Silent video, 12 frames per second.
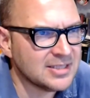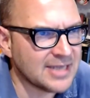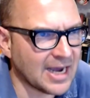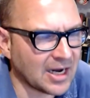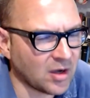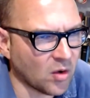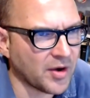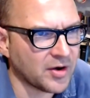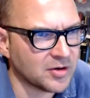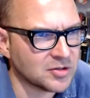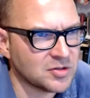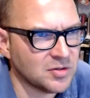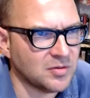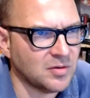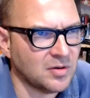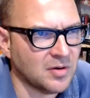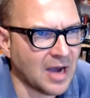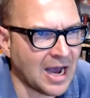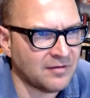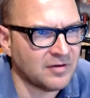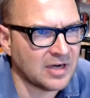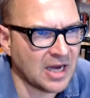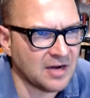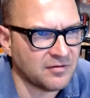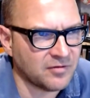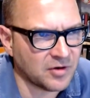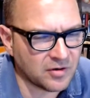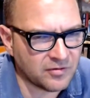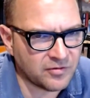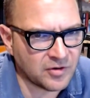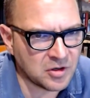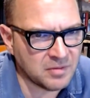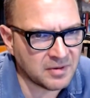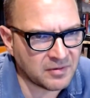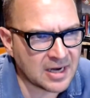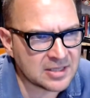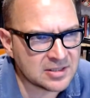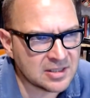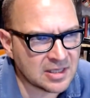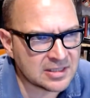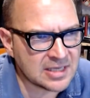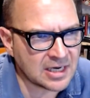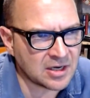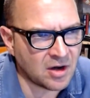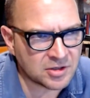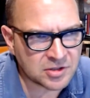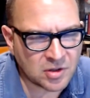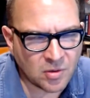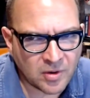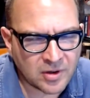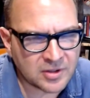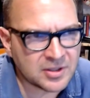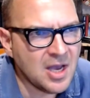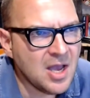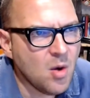tech lawyers who advocate for human rights in the technological world